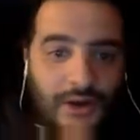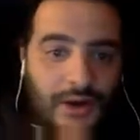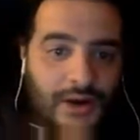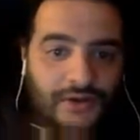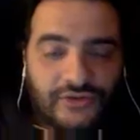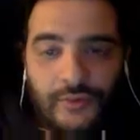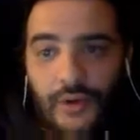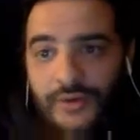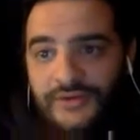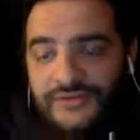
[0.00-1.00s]
All right, guys. So I'm
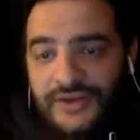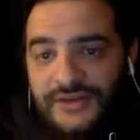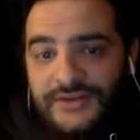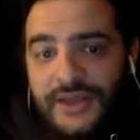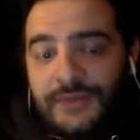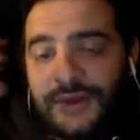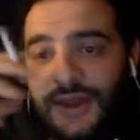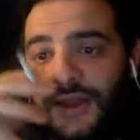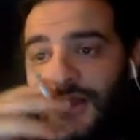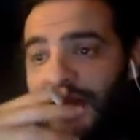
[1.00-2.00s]
going to the Skins game
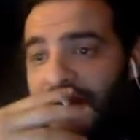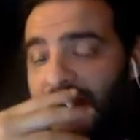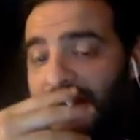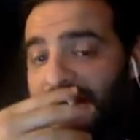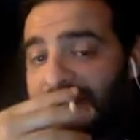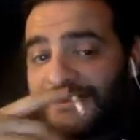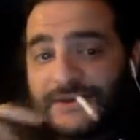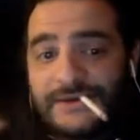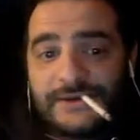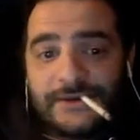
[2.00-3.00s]
tonight, and I'm
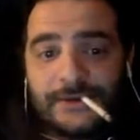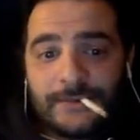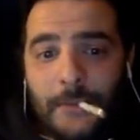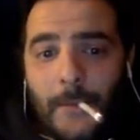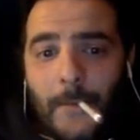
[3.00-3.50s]
actually in a